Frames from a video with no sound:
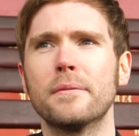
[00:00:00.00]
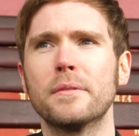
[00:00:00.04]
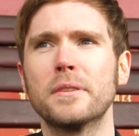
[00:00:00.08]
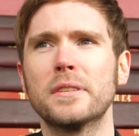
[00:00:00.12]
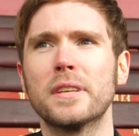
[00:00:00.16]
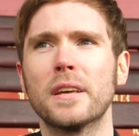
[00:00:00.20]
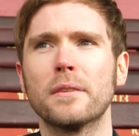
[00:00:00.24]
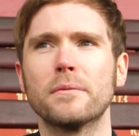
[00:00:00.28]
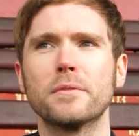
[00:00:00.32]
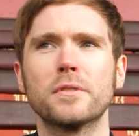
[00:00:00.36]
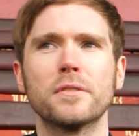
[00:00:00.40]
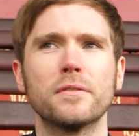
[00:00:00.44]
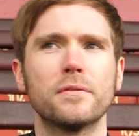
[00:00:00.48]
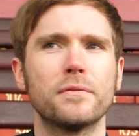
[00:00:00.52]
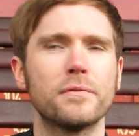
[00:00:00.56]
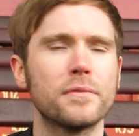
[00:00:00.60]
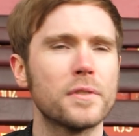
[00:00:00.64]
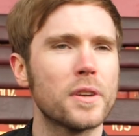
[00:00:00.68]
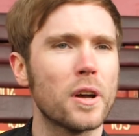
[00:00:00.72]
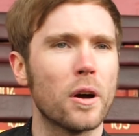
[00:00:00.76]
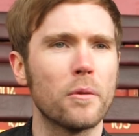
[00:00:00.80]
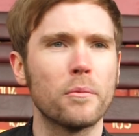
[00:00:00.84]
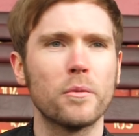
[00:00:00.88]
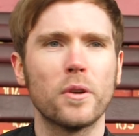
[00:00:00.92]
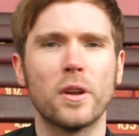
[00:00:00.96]
in terms of
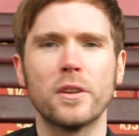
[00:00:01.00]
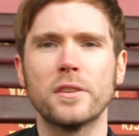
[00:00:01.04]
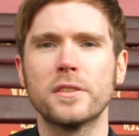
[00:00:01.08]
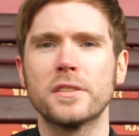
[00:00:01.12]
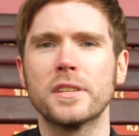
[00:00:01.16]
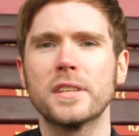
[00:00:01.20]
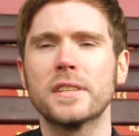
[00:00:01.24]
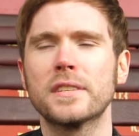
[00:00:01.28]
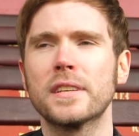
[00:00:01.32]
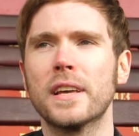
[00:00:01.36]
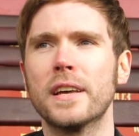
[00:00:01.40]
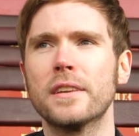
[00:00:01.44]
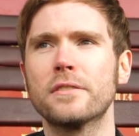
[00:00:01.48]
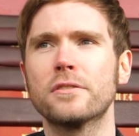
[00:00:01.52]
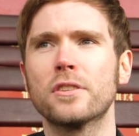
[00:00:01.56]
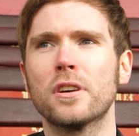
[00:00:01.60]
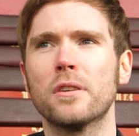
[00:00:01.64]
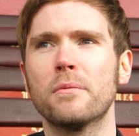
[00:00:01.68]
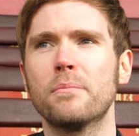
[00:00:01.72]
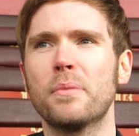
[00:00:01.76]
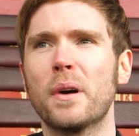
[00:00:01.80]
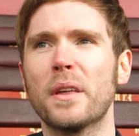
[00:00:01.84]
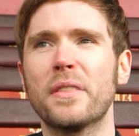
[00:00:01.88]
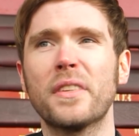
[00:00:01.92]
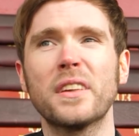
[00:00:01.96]
cup runs,
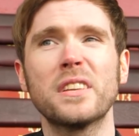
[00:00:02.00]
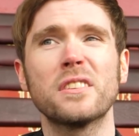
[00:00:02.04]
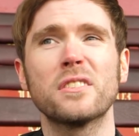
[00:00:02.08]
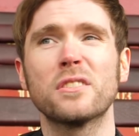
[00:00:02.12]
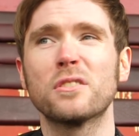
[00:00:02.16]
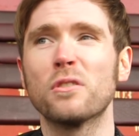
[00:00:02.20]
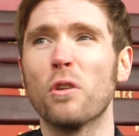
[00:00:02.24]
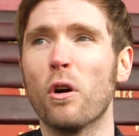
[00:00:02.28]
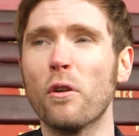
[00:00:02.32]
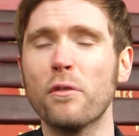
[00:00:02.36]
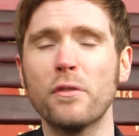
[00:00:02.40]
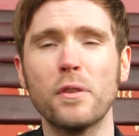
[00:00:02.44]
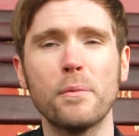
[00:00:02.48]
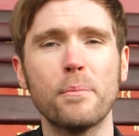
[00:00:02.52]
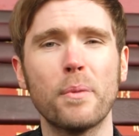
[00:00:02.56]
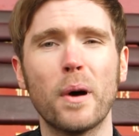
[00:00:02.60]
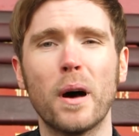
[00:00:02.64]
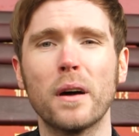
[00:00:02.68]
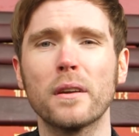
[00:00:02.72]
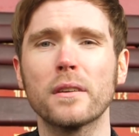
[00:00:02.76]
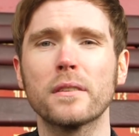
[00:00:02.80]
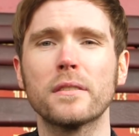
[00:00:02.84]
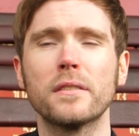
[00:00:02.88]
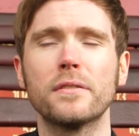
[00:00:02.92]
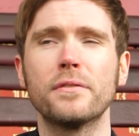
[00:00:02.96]
etc., but I think just off
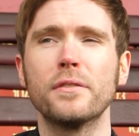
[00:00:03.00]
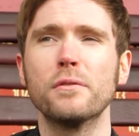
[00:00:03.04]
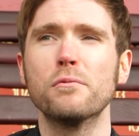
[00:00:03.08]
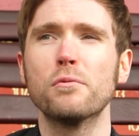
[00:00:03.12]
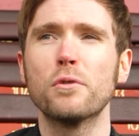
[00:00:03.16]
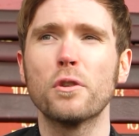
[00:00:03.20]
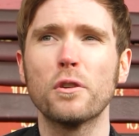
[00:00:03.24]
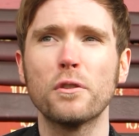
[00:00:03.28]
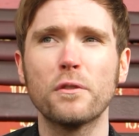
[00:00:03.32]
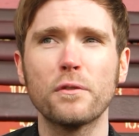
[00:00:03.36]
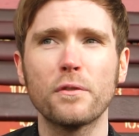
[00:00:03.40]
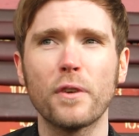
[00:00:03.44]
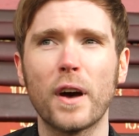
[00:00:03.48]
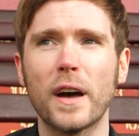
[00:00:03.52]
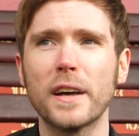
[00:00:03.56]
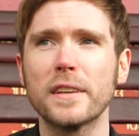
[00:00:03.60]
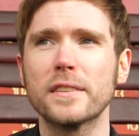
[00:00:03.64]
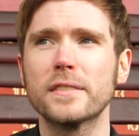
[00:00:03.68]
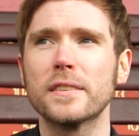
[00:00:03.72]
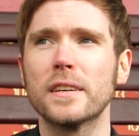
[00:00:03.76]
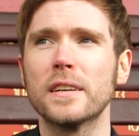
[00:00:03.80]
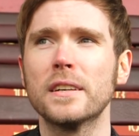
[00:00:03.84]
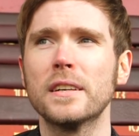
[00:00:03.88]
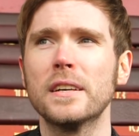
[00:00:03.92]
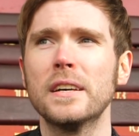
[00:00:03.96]
the park, the feel good
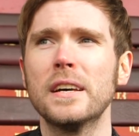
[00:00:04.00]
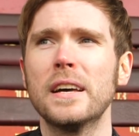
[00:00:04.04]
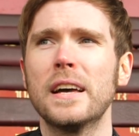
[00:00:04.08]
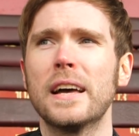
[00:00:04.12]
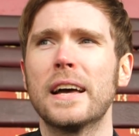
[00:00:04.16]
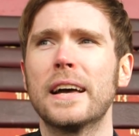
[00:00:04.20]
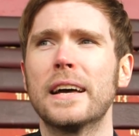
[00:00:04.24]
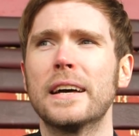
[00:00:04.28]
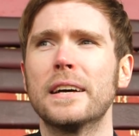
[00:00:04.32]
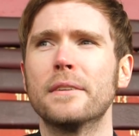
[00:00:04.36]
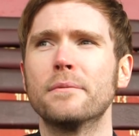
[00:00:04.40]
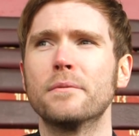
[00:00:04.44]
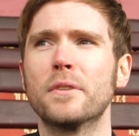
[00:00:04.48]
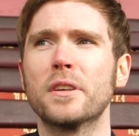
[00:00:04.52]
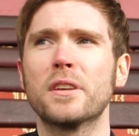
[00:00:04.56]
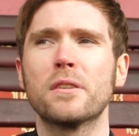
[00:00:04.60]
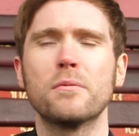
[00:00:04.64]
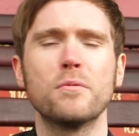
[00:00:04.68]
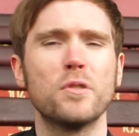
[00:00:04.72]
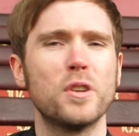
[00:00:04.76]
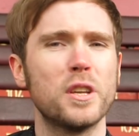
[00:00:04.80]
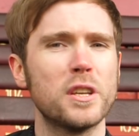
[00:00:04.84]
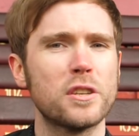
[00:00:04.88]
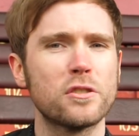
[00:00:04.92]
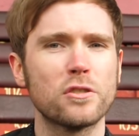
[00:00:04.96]
factor.
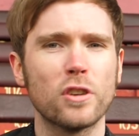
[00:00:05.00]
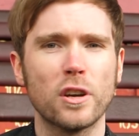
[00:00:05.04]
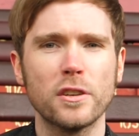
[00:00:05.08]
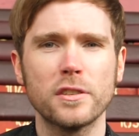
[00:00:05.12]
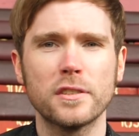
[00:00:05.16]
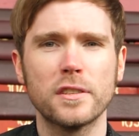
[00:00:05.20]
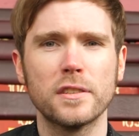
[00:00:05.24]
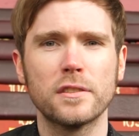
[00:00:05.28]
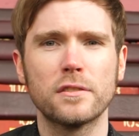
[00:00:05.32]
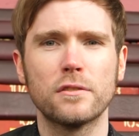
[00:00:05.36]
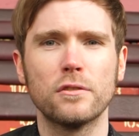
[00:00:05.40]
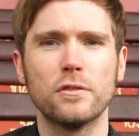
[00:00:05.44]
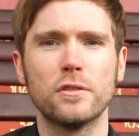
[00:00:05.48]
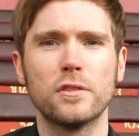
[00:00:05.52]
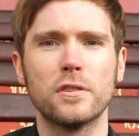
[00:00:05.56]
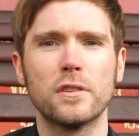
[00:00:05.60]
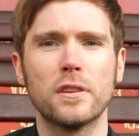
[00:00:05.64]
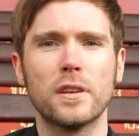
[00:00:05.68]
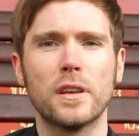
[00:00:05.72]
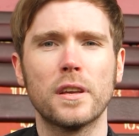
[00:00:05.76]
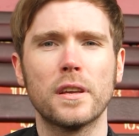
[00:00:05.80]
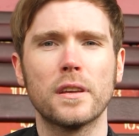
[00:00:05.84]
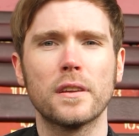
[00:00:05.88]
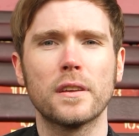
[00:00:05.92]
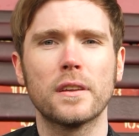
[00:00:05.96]
The community trust is
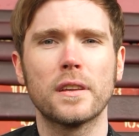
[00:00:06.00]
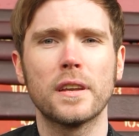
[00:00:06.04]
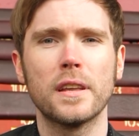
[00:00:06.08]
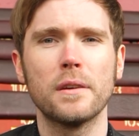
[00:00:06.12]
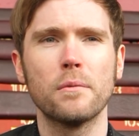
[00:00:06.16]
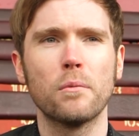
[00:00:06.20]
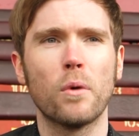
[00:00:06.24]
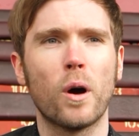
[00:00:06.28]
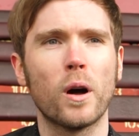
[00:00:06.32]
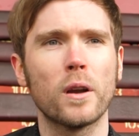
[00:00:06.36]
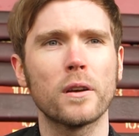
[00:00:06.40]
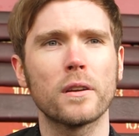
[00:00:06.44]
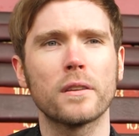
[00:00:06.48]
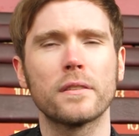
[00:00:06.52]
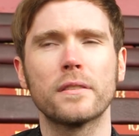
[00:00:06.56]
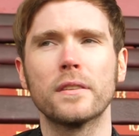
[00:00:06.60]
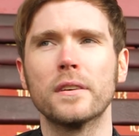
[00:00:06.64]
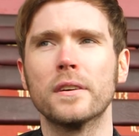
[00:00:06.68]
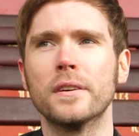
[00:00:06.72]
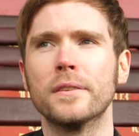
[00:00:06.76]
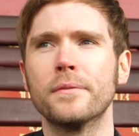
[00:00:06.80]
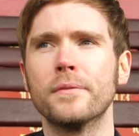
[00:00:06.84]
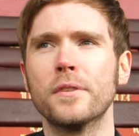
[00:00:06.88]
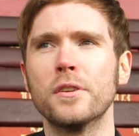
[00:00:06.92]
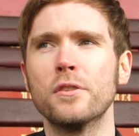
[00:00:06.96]
doing great
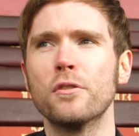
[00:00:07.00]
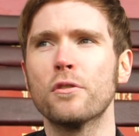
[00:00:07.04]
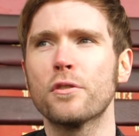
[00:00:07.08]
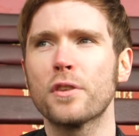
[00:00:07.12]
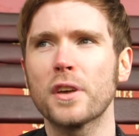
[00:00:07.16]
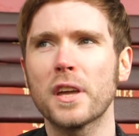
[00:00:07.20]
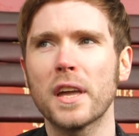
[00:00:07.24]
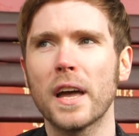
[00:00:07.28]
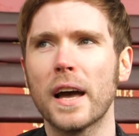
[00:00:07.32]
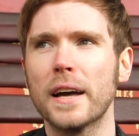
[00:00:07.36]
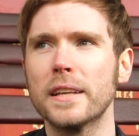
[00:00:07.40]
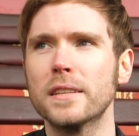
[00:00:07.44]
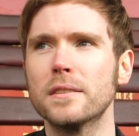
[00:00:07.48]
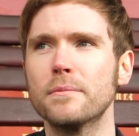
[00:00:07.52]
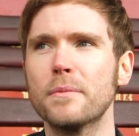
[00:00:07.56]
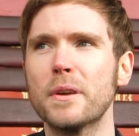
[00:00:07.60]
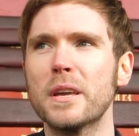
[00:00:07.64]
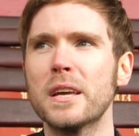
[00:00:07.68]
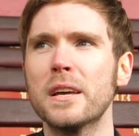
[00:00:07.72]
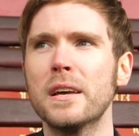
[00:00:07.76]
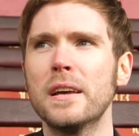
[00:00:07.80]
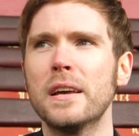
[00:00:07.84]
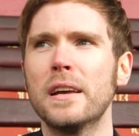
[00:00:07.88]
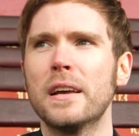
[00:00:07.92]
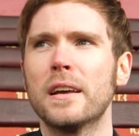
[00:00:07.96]
work. The youth
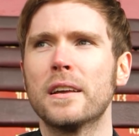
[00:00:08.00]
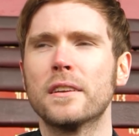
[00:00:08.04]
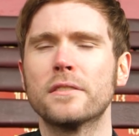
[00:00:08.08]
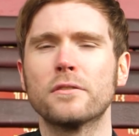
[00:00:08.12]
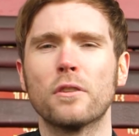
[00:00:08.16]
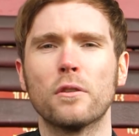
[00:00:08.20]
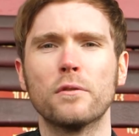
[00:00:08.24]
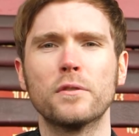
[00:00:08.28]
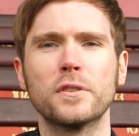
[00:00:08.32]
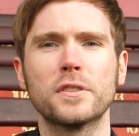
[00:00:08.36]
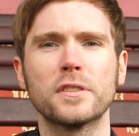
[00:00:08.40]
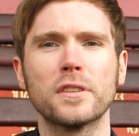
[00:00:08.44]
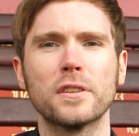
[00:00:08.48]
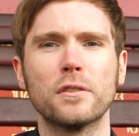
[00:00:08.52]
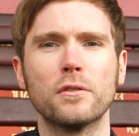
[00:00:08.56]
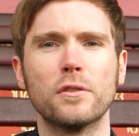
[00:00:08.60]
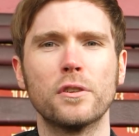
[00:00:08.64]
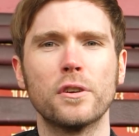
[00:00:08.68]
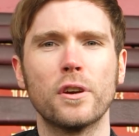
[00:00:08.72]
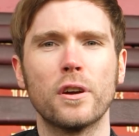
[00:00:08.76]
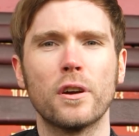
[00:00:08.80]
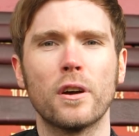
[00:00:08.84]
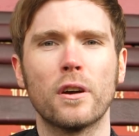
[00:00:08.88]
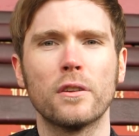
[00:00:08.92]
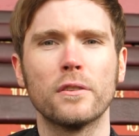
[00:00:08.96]
academy is
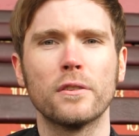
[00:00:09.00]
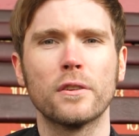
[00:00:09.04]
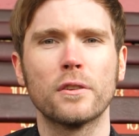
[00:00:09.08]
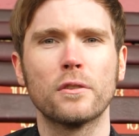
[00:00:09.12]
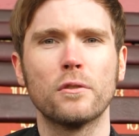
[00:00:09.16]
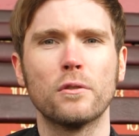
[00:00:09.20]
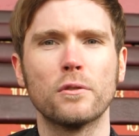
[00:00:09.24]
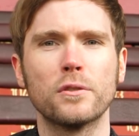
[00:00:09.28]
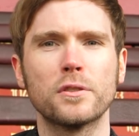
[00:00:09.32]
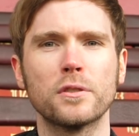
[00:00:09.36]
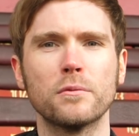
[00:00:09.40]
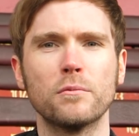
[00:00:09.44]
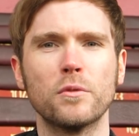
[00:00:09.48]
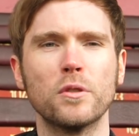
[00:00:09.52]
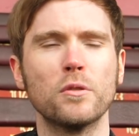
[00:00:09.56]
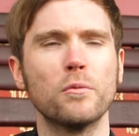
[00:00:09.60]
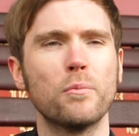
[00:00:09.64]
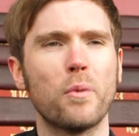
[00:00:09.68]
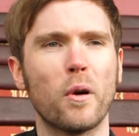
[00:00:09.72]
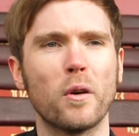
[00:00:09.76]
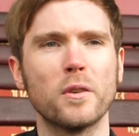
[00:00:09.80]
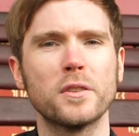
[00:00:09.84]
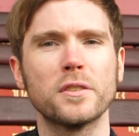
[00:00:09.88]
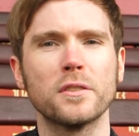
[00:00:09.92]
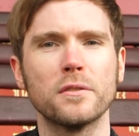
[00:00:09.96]
obviously going to undergo some
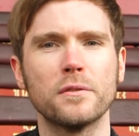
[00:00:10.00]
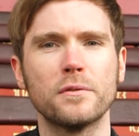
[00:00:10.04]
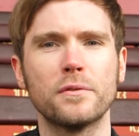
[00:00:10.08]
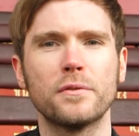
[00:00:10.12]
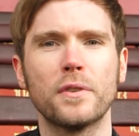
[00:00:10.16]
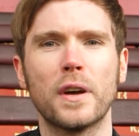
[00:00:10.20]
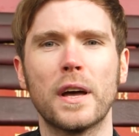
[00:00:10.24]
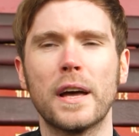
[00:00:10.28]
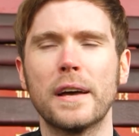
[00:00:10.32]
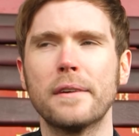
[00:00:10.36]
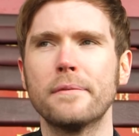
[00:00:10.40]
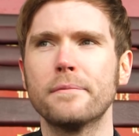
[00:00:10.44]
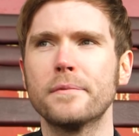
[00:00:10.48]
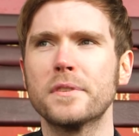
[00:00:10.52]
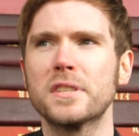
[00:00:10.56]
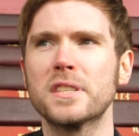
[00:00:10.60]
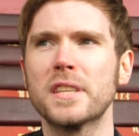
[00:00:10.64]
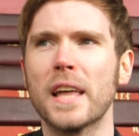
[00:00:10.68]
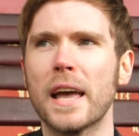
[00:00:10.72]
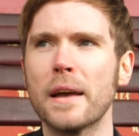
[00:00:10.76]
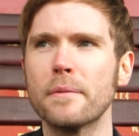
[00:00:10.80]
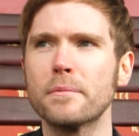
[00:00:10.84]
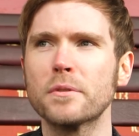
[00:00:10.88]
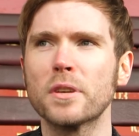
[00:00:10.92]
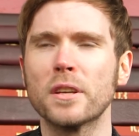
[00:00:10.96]
real positive
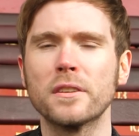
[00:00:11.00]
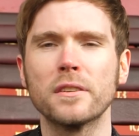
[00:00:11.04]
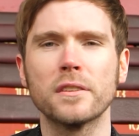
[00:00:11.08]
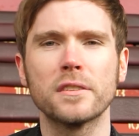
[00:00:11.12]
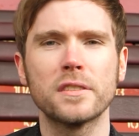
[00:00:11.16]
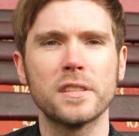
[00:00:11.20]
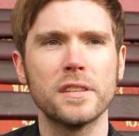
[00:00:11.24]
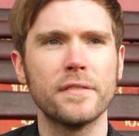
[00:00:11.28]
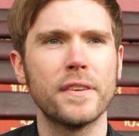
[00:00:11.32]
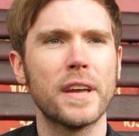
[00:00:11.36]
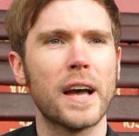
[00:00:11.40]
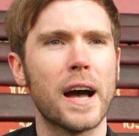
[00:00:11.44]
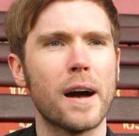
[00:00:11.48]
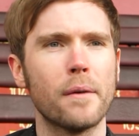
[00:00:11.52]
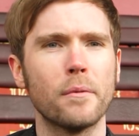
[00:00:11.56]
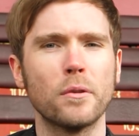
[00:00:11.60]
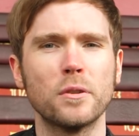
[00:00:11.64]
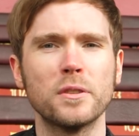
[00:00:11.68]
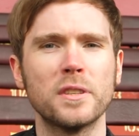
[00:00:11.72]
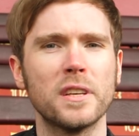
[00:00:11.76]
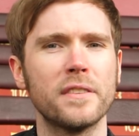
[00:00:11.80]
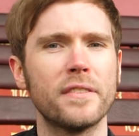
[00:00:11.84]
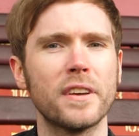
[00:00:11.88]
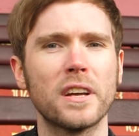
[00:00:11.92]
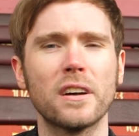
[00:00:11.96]
steps under Stevie
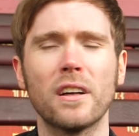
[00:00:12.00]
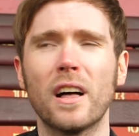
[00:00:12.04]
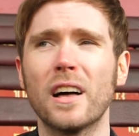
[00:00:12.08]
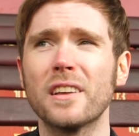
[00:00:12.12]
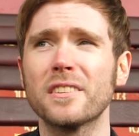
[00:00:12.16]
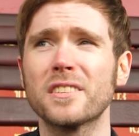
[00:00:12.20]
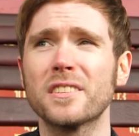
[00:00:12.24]
Hamill and Davy